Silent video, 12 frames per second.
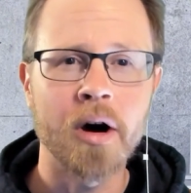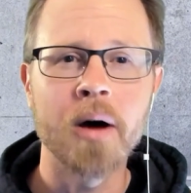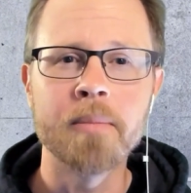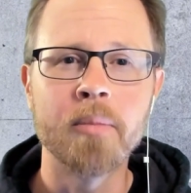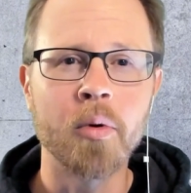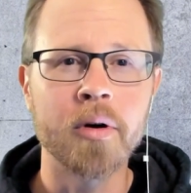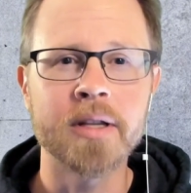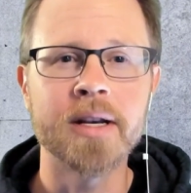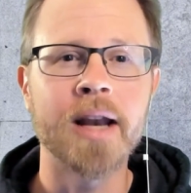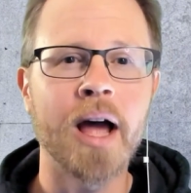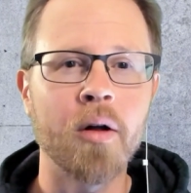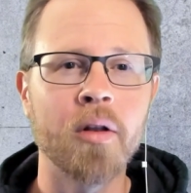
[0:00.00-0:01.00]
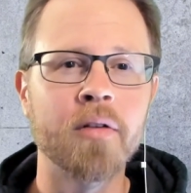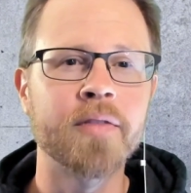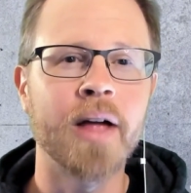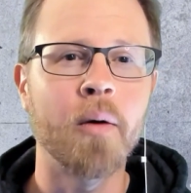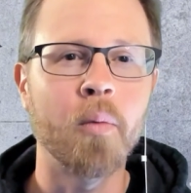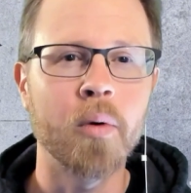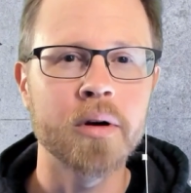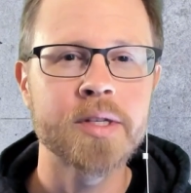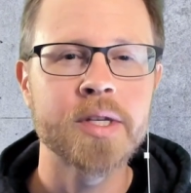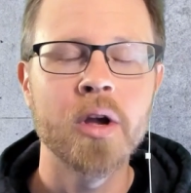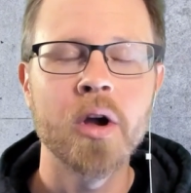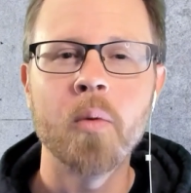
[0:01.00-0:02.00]
onboarding, and how all of that
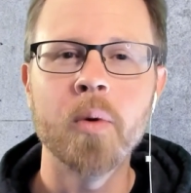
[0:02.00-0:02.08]
works.